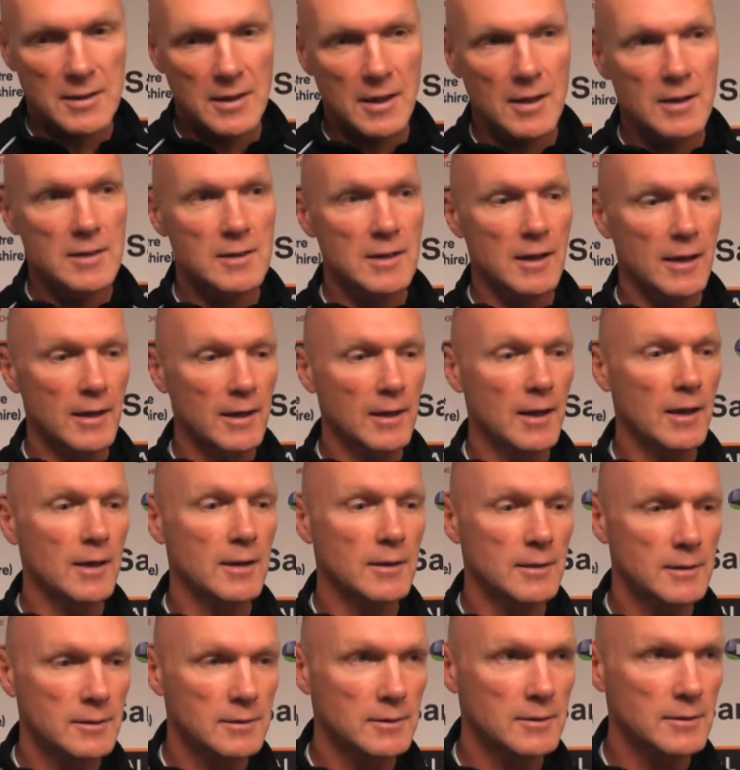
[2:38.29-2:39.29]
see he's
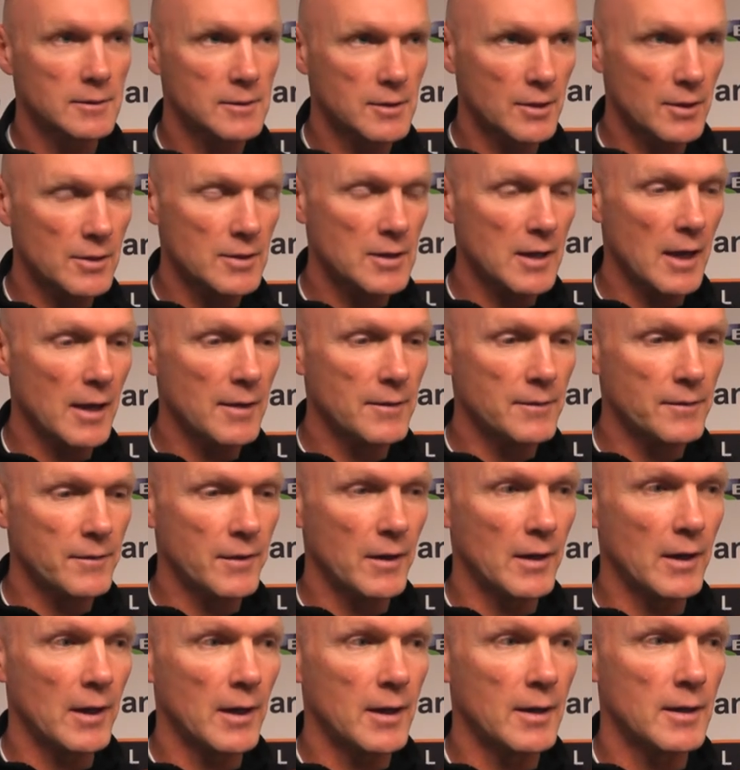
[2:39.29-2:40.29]
leaner, so he's getting
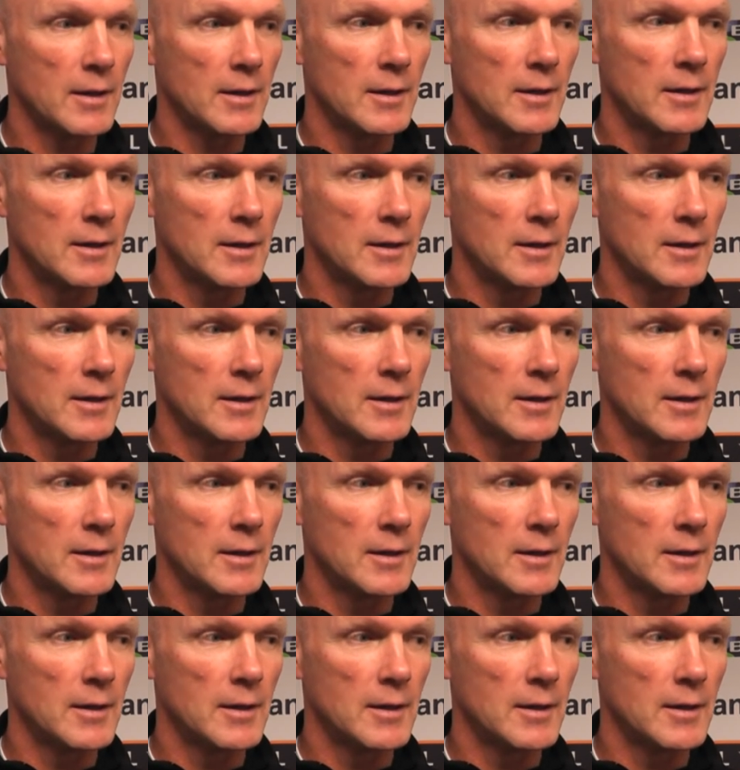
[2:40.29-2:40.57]
fitter,